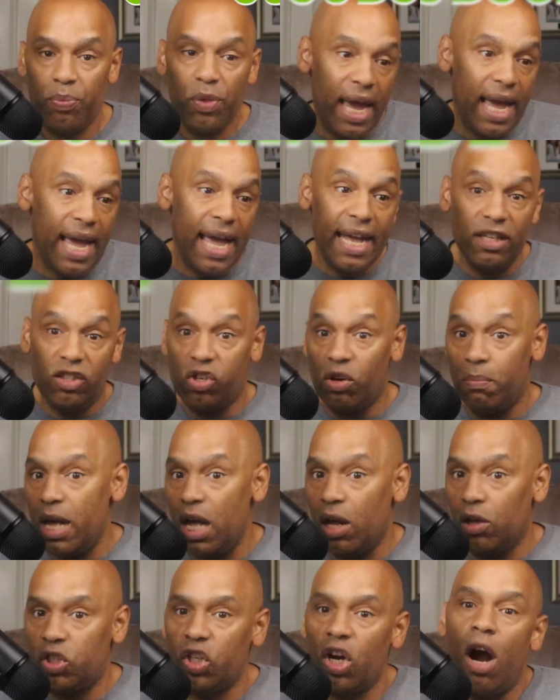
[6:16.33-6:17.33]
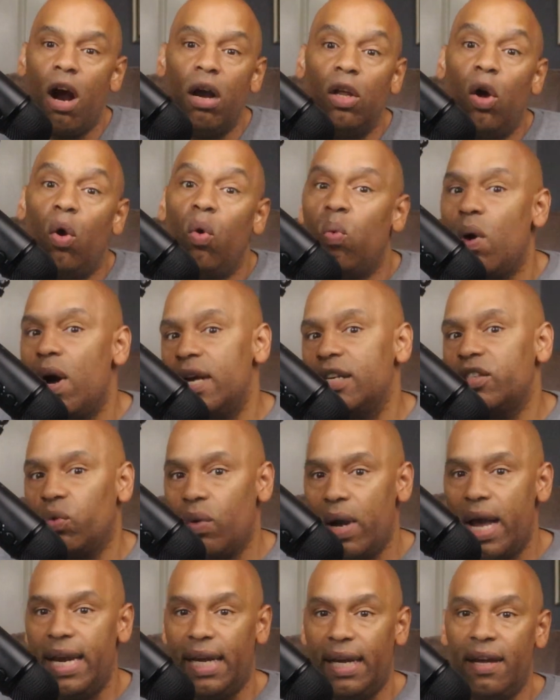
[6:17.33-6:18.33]
And Jermell Charlo was
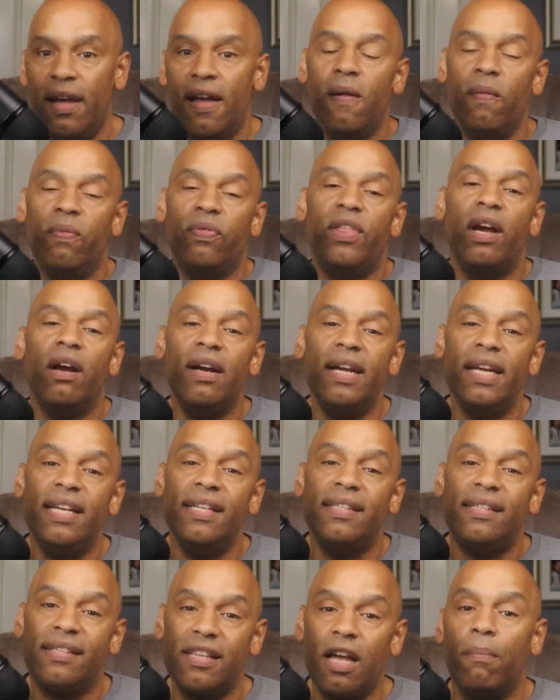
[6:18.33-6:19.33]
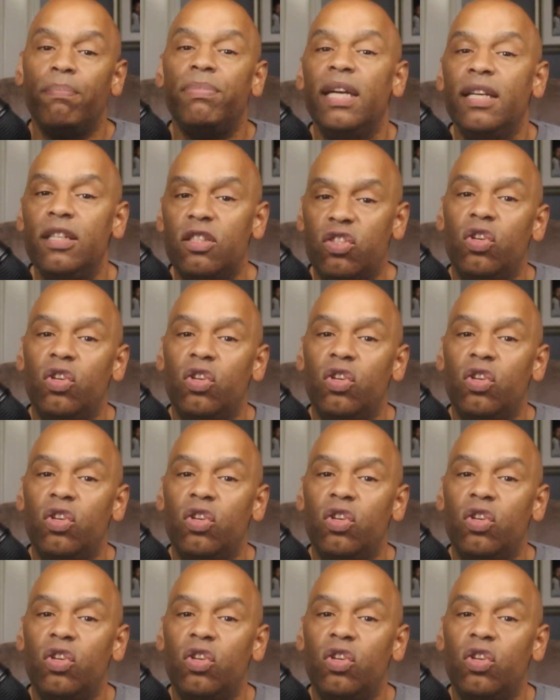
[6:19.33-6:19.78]
ready. There is something